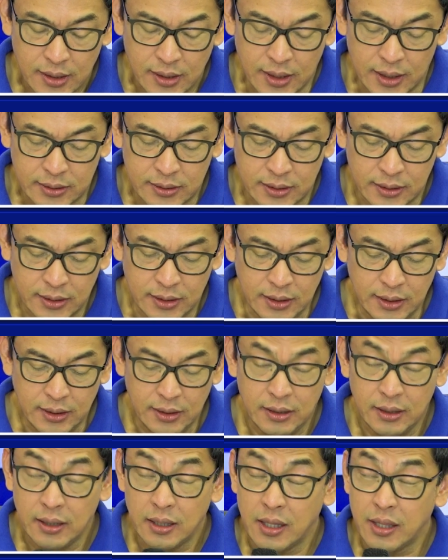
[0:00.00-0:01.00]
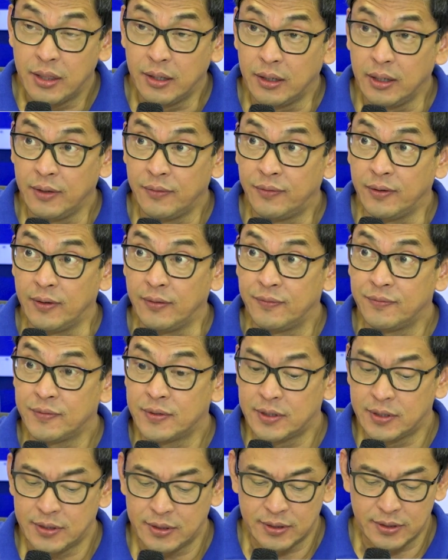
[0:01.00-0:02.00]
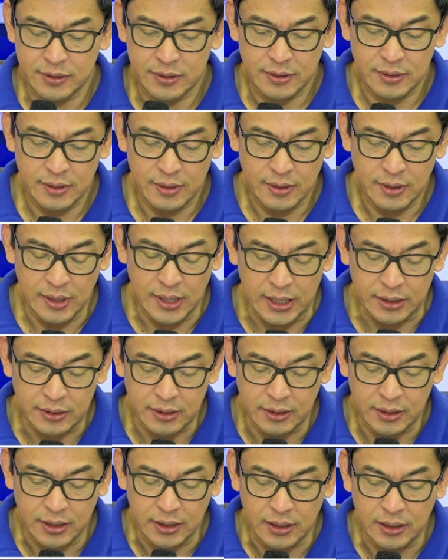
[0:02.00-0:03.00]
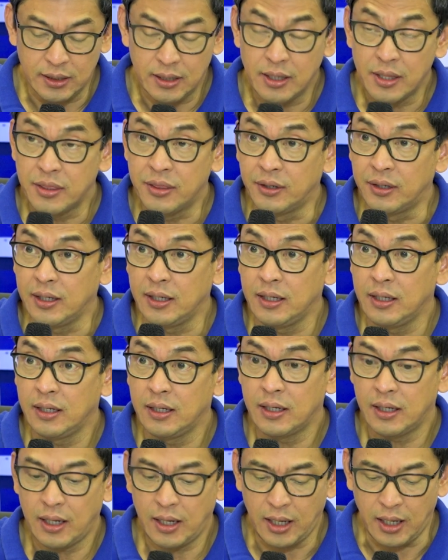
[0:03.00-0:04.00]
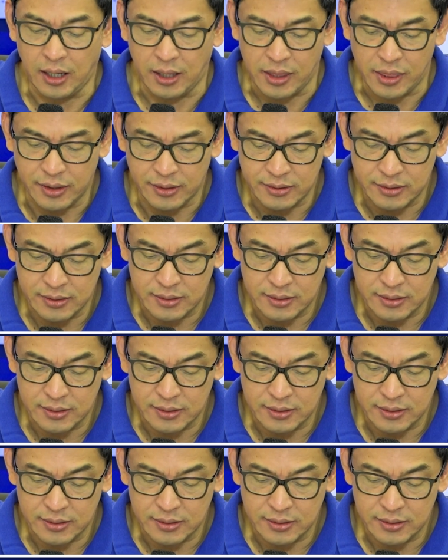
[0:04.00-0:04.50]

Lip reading: Letter D, 3/5. Letter E, 3/8.